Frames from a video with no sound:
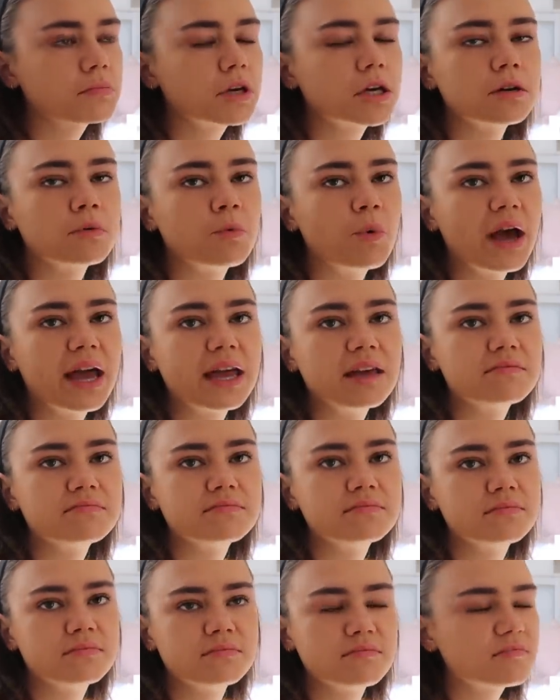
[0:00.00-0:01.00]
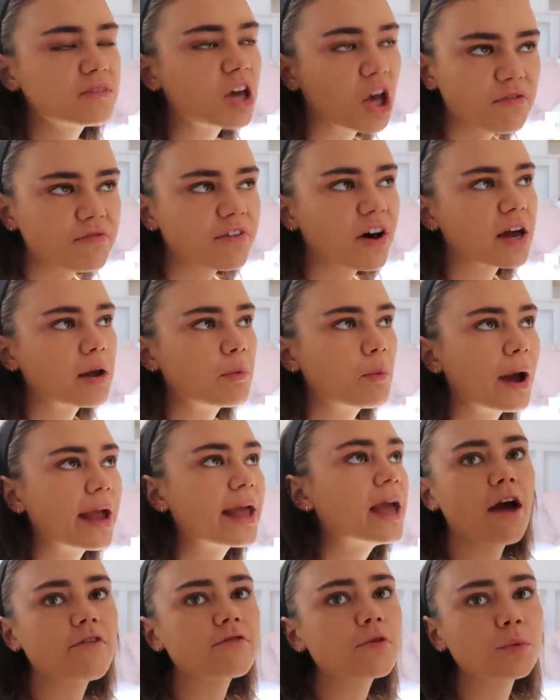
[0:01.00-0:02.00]
Couldn't wee. Couldn't
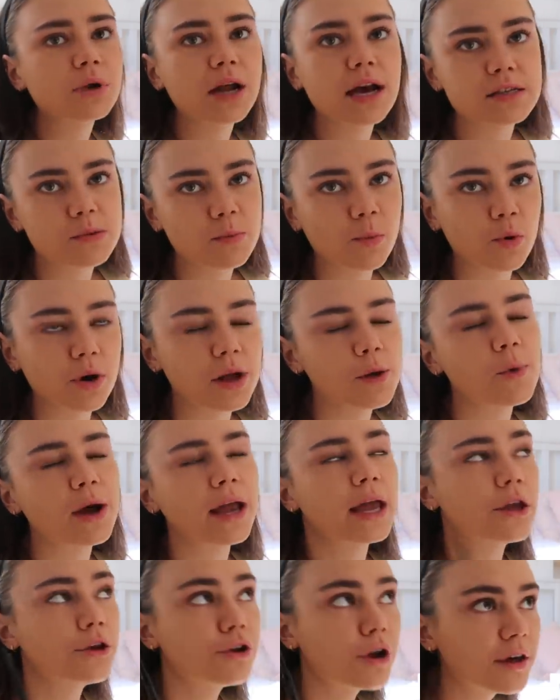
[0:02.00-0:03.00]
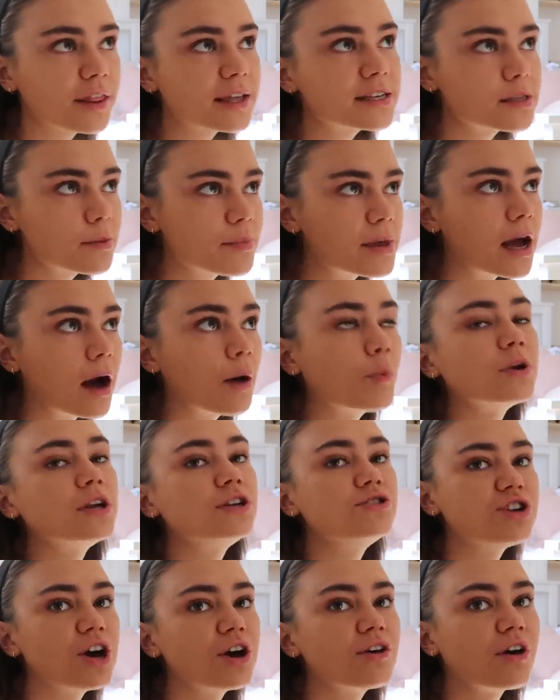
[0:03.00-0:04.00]
wee. Everyone has a morning wee. You know there's something up when
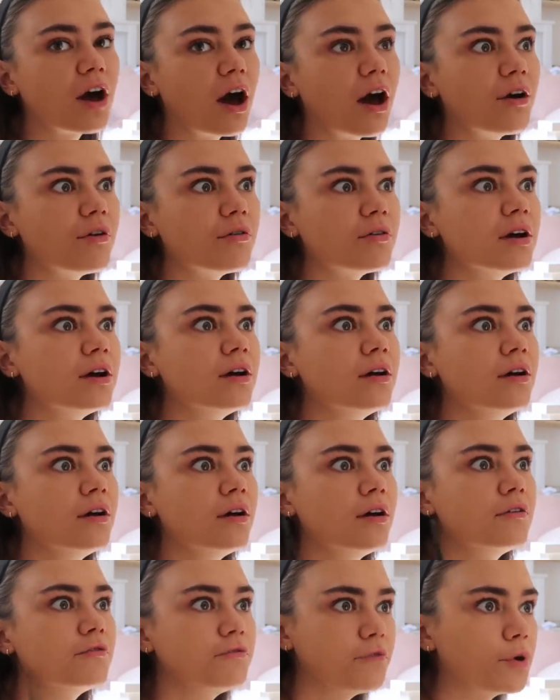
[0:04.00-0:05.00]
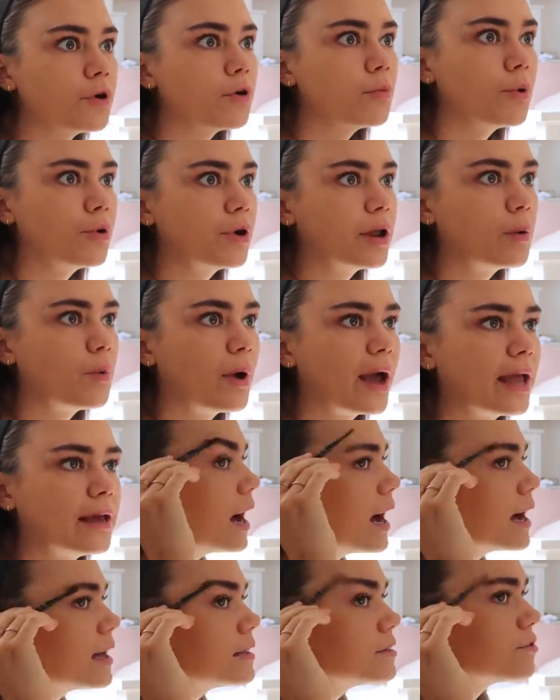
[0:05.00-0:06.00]
you don't go for your morning wee.
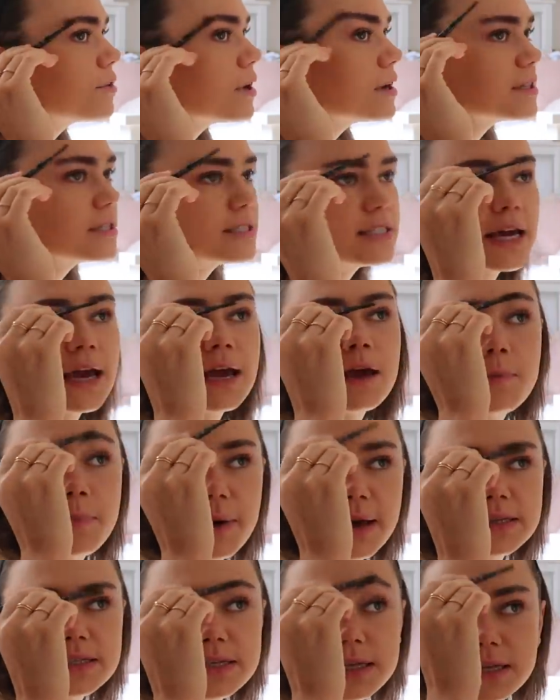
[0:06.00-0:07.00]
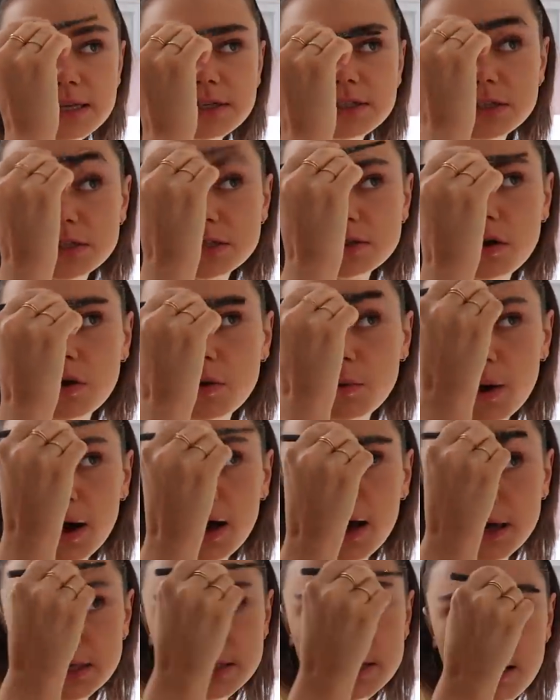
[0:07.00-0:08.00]
And throughout the day it basically just got
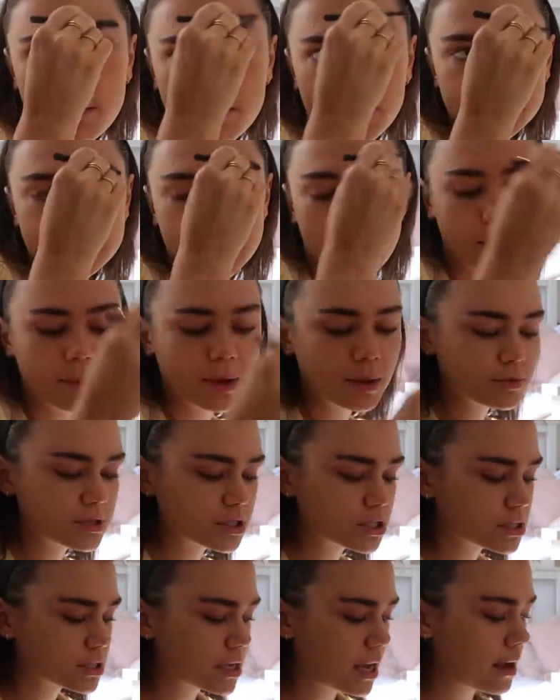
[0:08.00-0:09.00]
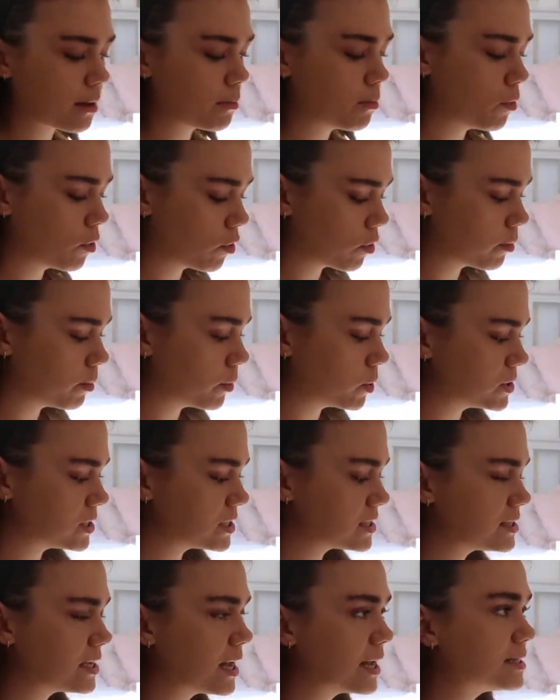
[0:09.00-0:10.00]
worse. Like my tummy was just getting more and more
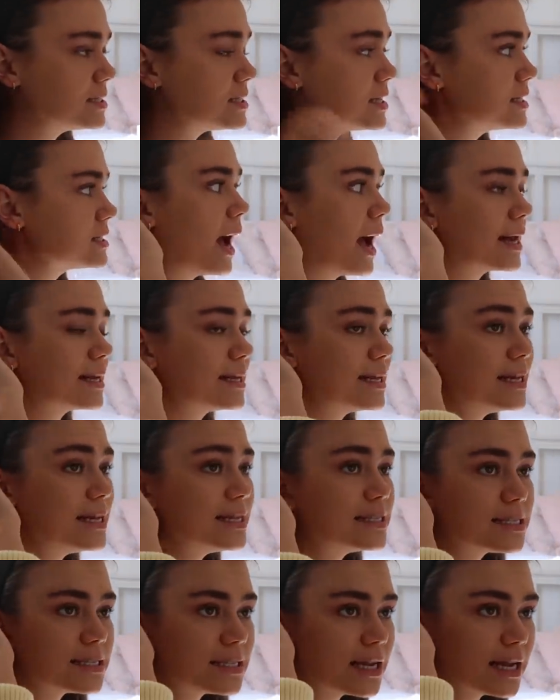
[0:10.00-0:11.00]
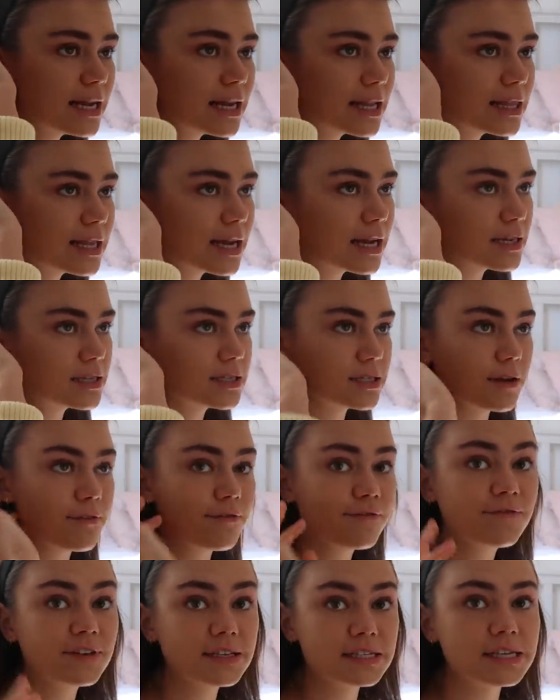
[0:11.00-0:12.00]
distended. I hadn't eaten anything because I
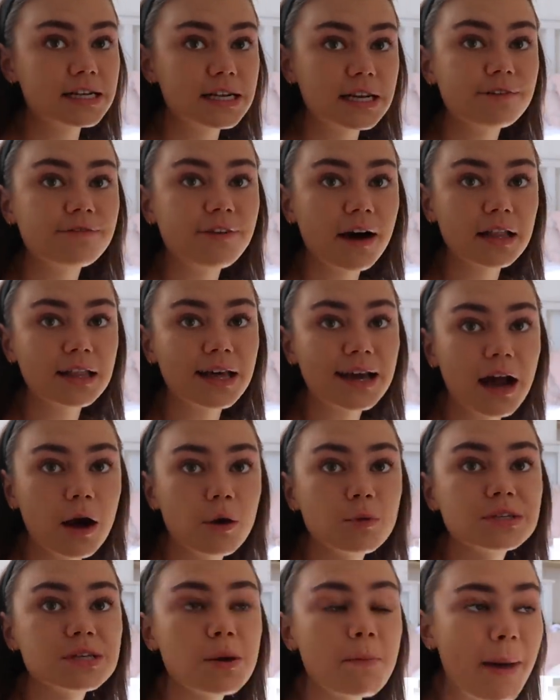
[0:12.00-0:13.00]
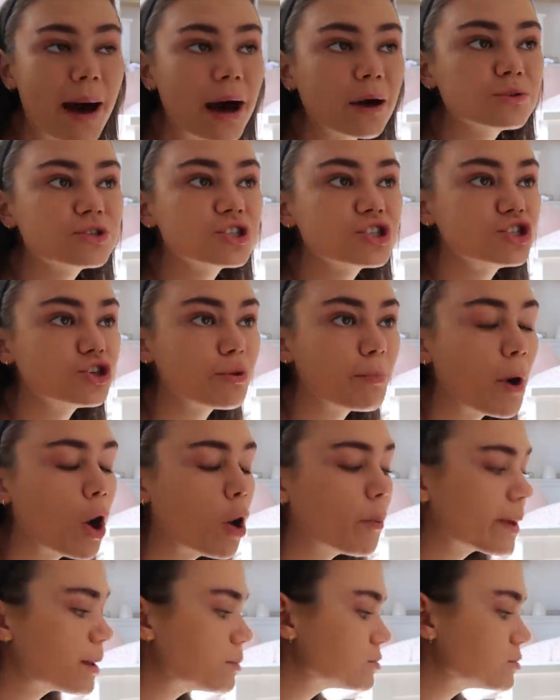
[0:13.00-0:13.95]
physically felt like I was about to pop.